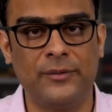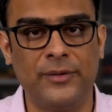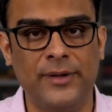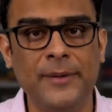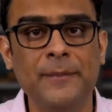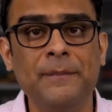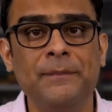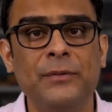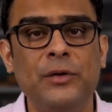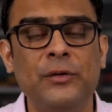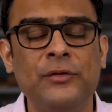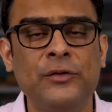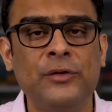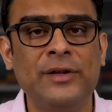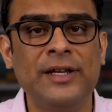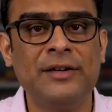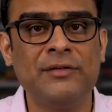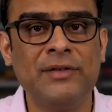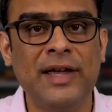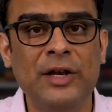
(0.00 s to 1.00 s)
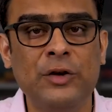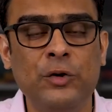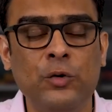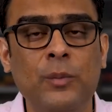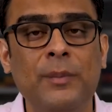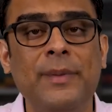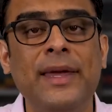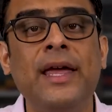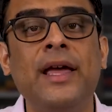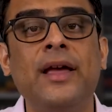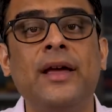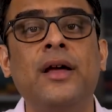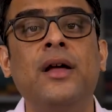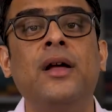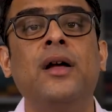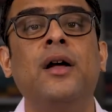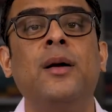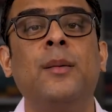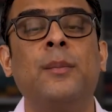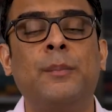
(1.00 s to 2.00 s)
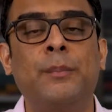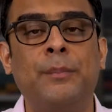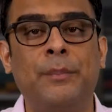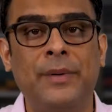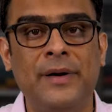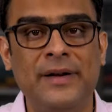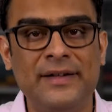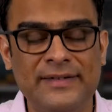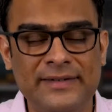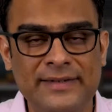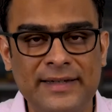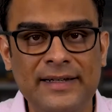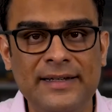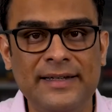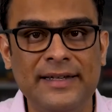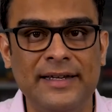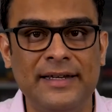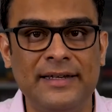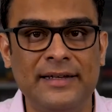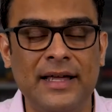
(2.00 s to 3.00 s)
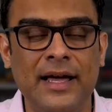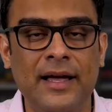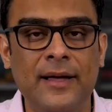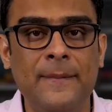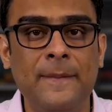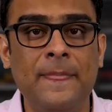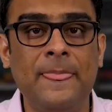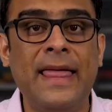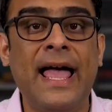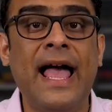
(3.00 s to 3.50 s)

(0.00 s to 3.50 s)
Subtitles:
Okay? So they try to make personal data